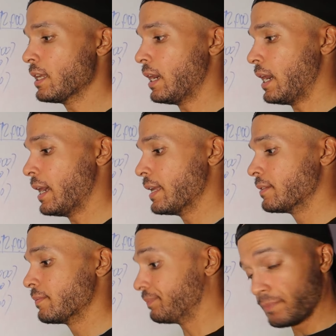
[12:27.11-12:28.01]
Uh,
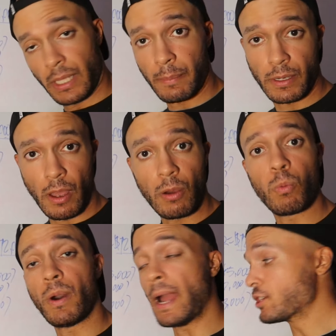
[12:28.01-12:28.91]
let me know
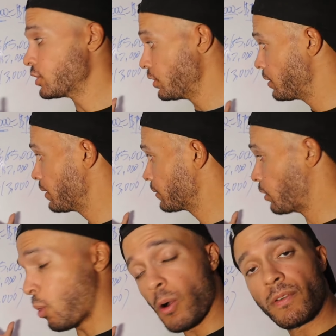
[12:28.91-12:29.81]
what I should
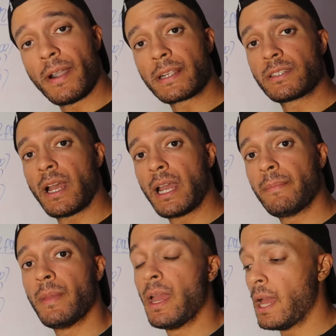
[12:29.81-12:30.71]
go over next time.